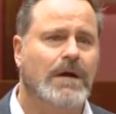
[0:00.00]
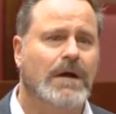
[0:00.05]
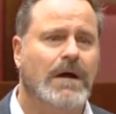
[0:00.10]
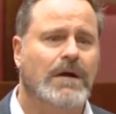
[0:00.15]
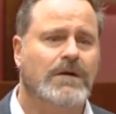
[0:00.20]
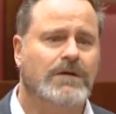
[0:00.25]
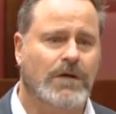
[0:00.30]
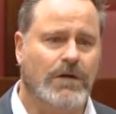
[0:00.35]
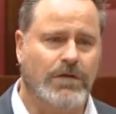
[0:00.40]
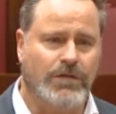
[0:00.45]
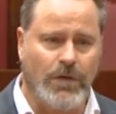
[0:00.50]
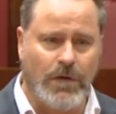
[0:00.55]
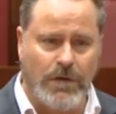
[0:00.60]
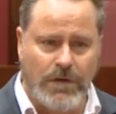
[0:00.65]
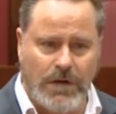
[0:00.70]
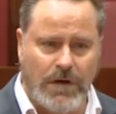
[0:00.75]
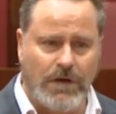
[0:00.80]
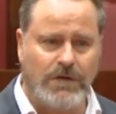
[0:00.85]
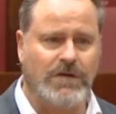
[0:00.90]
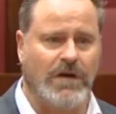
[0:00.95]
through
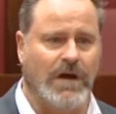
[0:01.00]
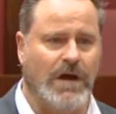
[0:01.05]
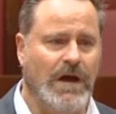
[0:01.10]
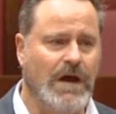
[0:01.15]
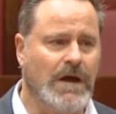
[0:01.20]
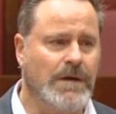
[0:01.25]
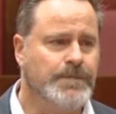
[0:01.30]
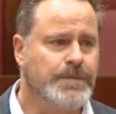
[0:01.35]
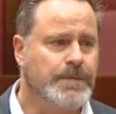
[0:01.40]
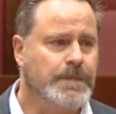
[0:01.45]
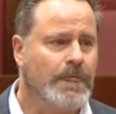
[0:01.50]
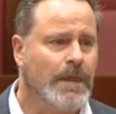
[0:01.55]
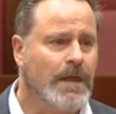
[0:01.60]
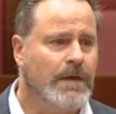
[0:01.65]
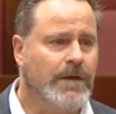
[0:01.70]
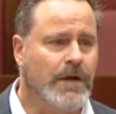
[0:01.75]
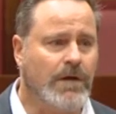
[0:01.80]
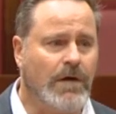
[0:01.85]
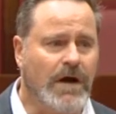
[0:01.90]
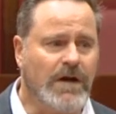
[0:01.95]
you, Chair,
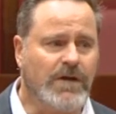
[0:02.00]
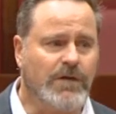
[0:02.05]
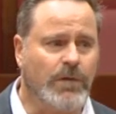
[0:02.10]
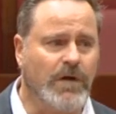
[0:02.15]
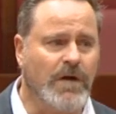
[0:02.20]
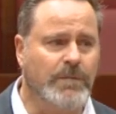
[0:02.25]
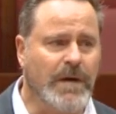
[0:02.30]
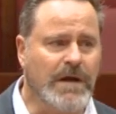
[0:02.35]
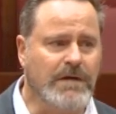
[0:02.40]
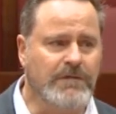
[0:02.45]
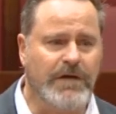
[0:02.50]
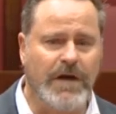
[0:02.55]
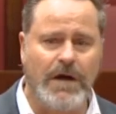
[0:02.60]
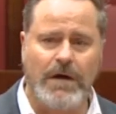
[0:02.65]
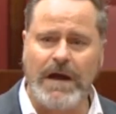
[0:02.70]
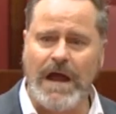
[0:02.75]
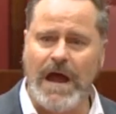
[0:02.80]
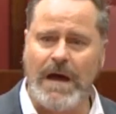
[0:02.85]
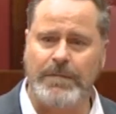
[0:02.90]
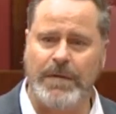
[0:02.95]
the Greens would have been
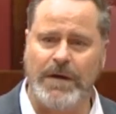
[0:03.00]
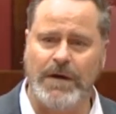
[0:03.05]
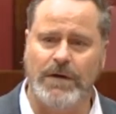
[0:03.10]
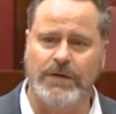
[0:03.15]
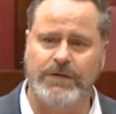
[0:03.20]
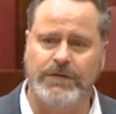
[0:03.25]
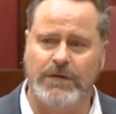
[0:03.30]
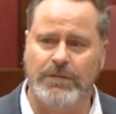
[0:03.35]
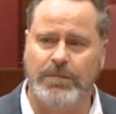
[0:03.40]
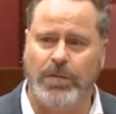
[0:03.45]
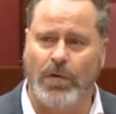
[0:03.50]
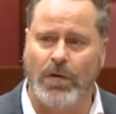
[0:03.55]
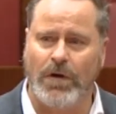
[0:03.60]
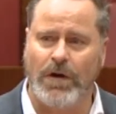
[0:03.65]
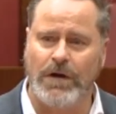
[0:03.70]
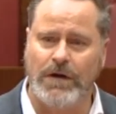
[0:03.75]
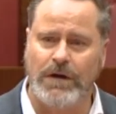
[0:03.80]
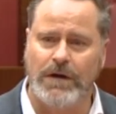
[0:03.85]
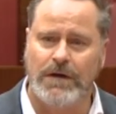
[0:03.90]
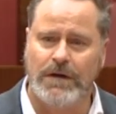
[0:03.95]
very happy to have
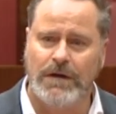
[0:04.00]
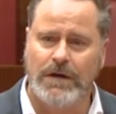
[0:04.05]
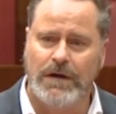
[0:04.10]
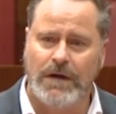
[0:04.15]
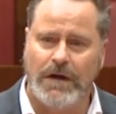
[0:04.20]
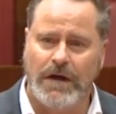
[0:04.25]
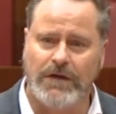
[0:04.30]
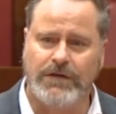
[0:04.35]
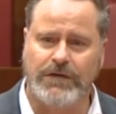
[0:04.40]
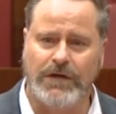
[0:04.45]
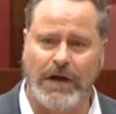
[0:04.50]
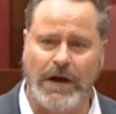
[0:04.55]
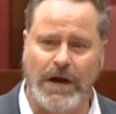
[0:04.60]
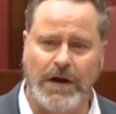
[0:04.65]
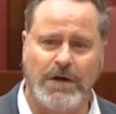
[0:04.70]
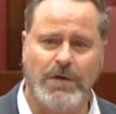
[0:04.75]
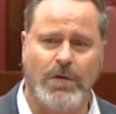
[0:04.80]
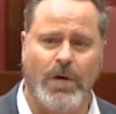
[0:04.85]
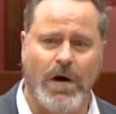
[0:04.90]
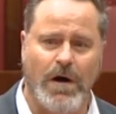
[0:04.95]
supported a Senate
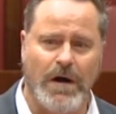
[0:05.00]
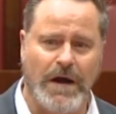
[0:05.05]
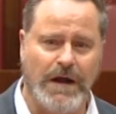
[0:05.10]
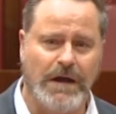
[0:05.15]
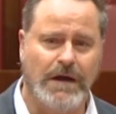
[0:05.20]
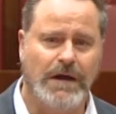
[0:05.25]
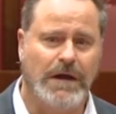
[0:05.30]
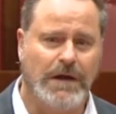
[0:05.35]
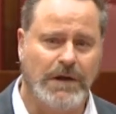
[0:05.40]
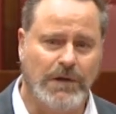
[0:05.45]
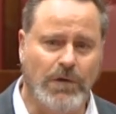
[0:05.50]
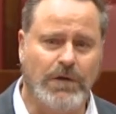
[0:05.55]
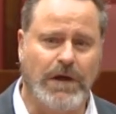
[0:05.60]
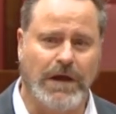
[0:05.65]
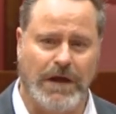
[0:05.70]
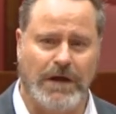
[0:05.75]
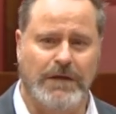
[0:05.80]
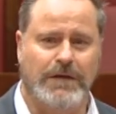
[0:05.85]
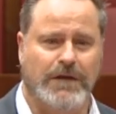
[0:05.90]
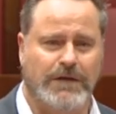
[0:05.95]
inquiry looking
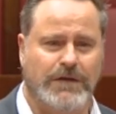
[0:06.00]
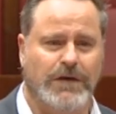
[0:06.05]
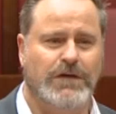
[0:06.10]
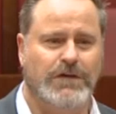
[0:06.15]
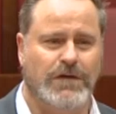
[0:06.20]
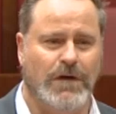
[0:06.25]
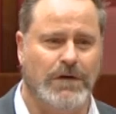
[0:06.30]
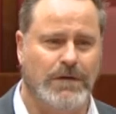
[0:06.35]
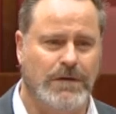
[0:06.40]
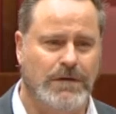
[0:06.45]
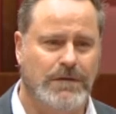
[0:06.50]
at this issue.